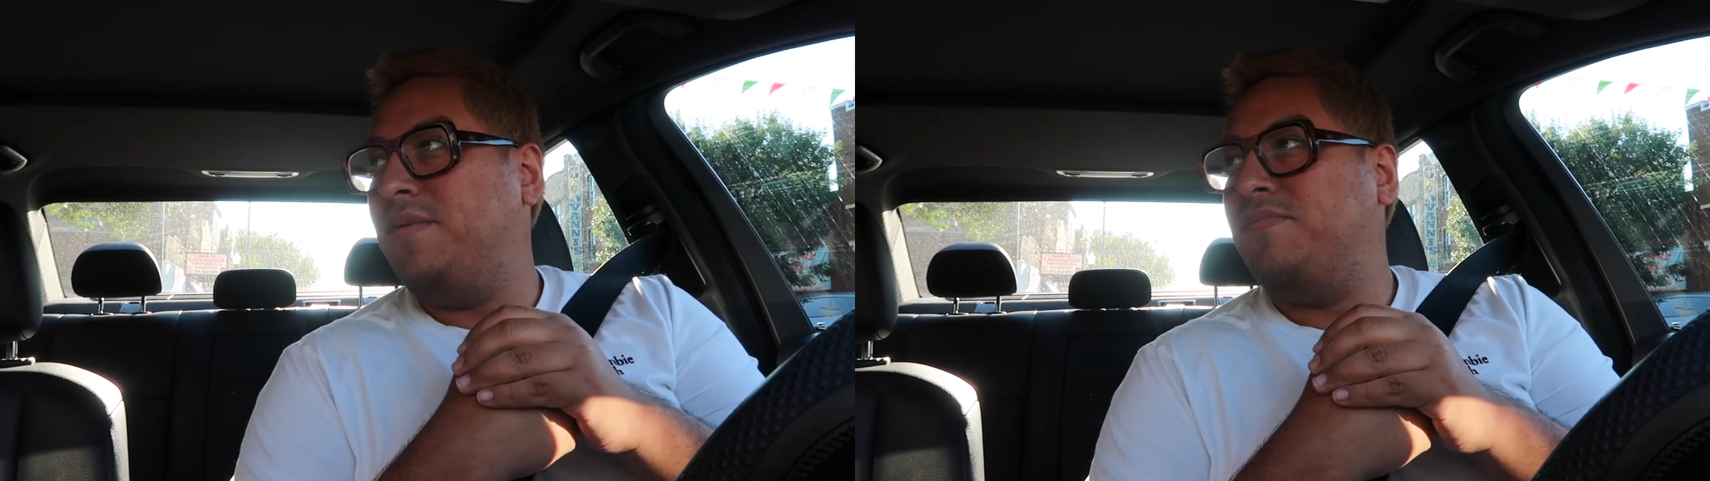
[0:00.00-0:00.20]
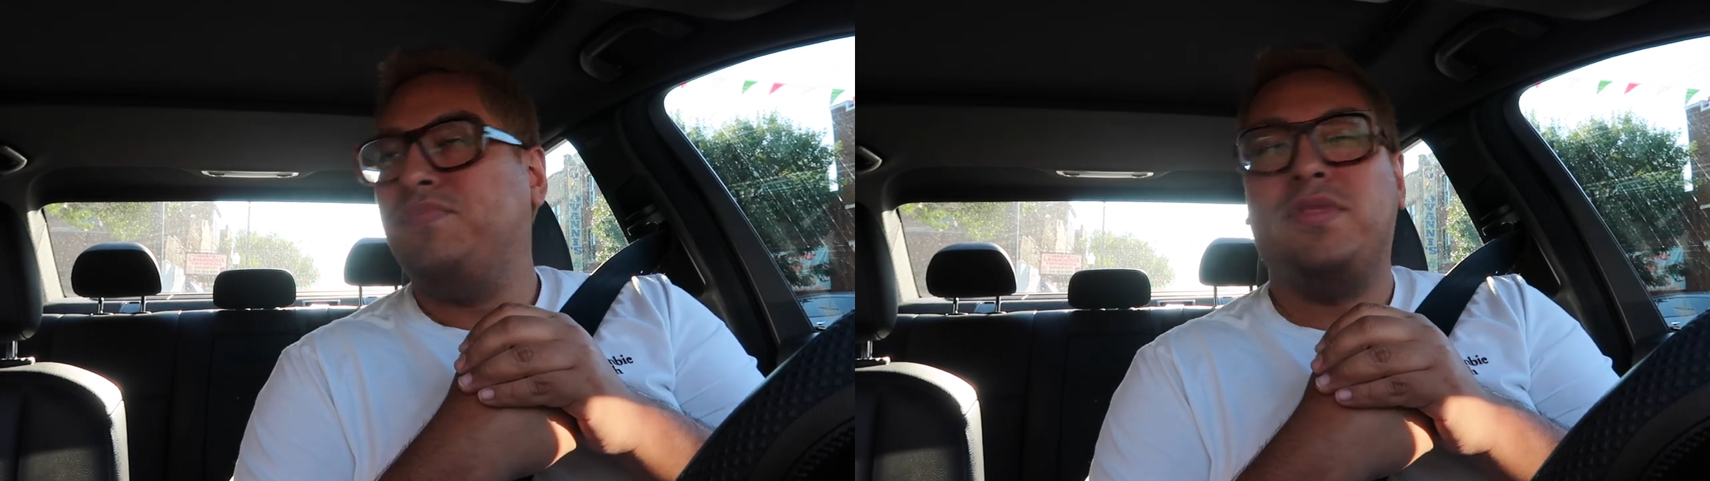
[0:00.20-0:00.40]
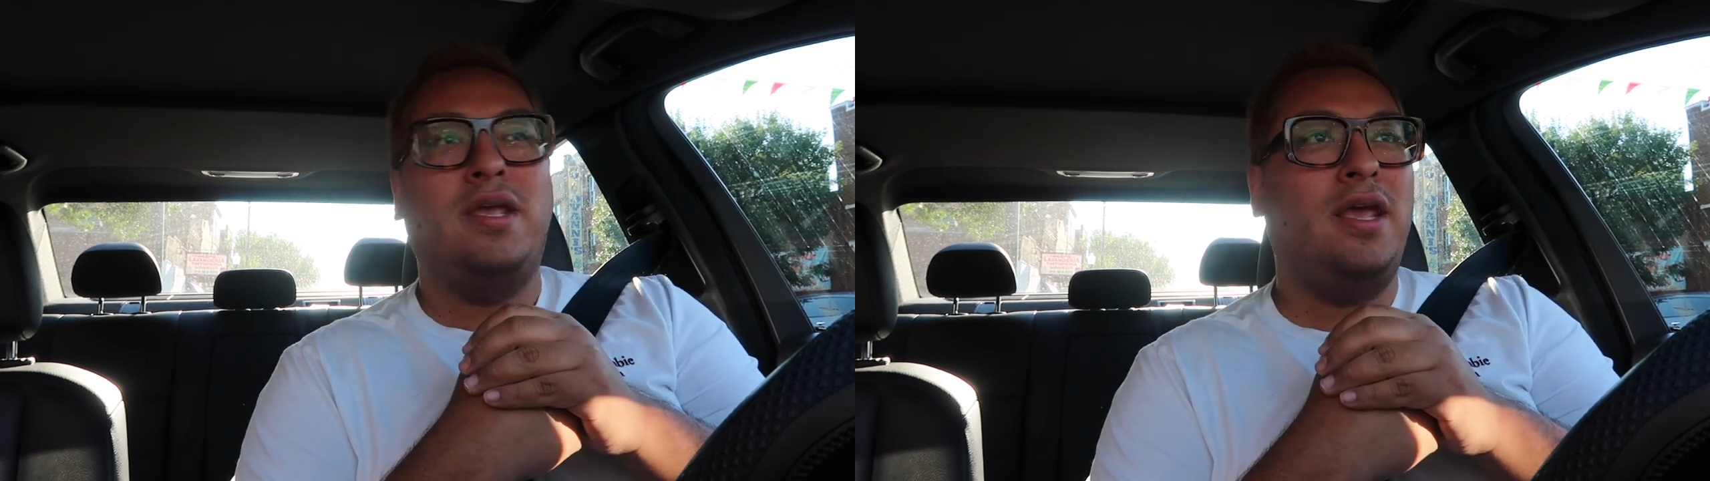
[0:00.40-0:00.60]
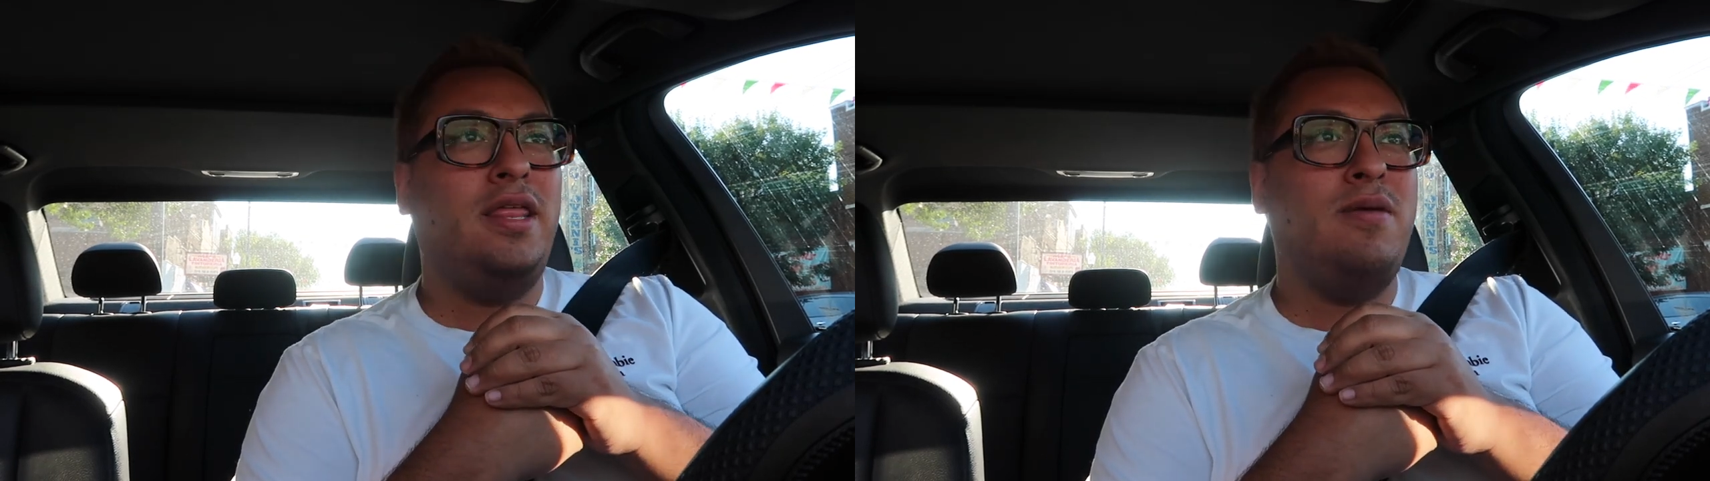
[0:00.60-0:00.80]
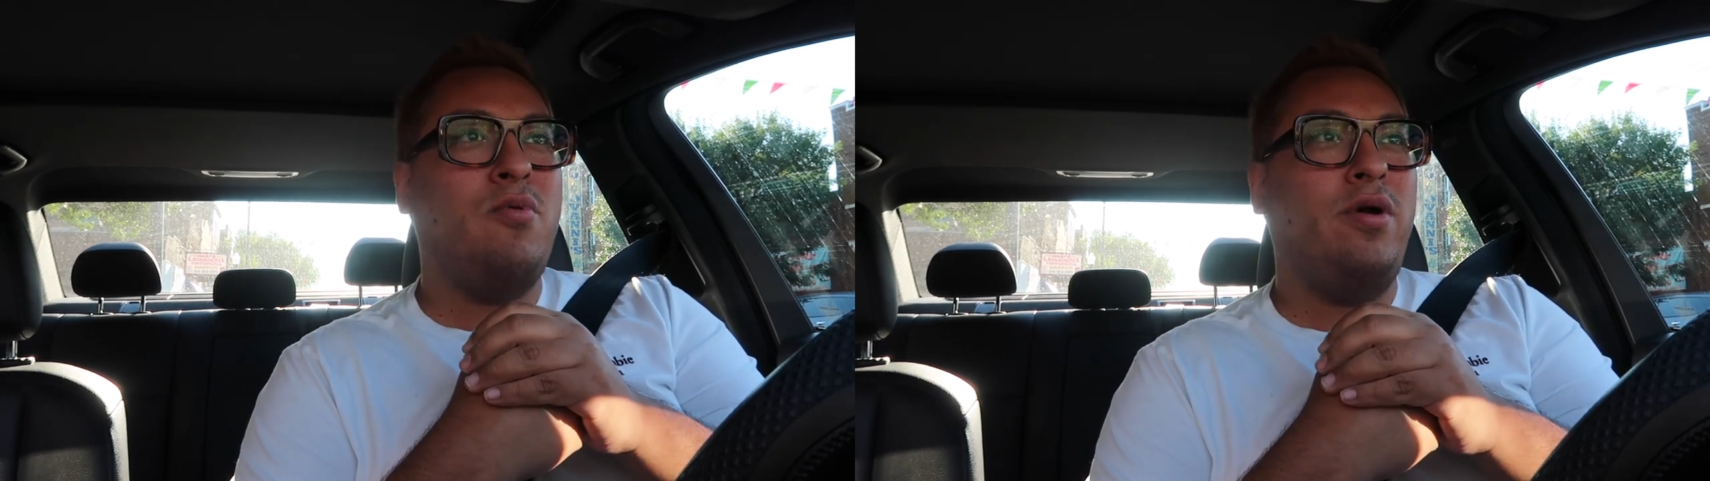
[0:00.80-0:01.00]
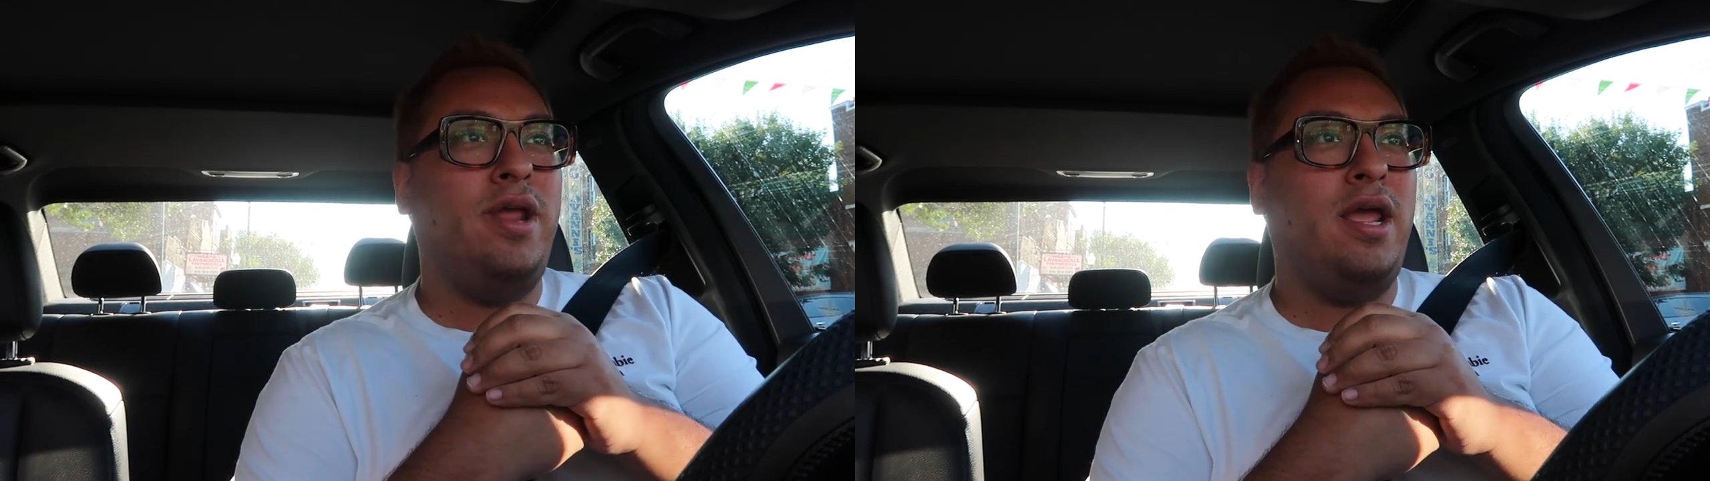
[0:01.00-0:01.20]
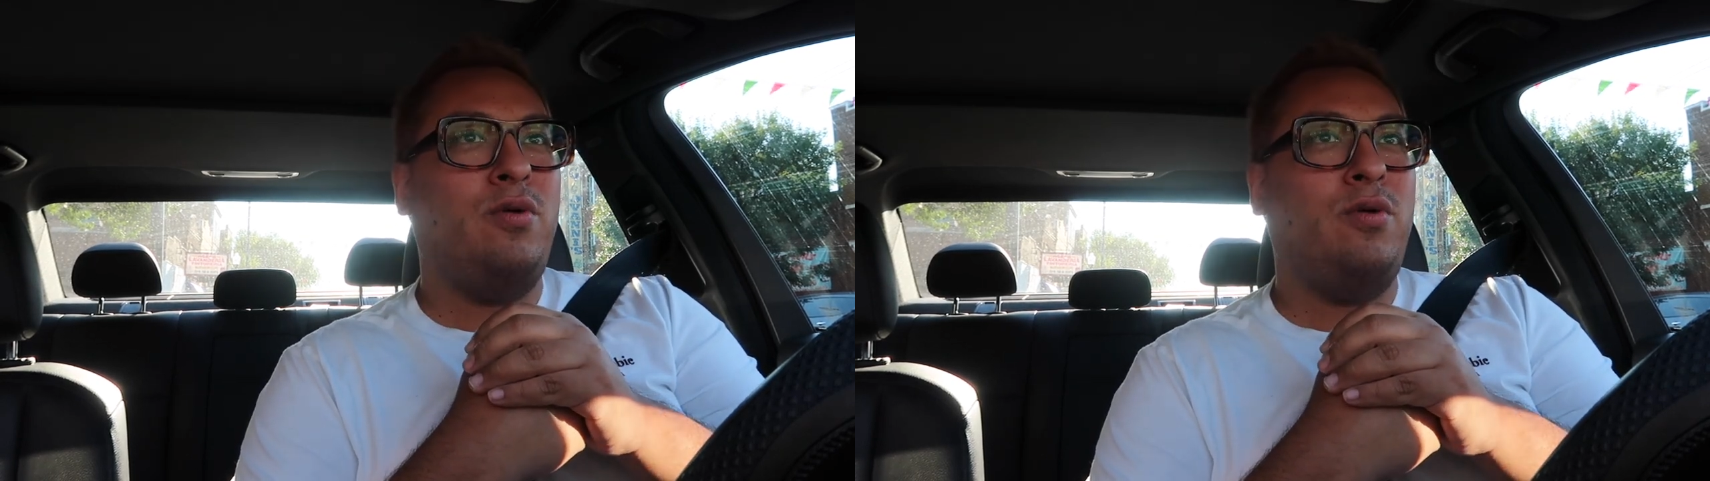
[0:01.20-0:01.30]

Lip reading: in the morning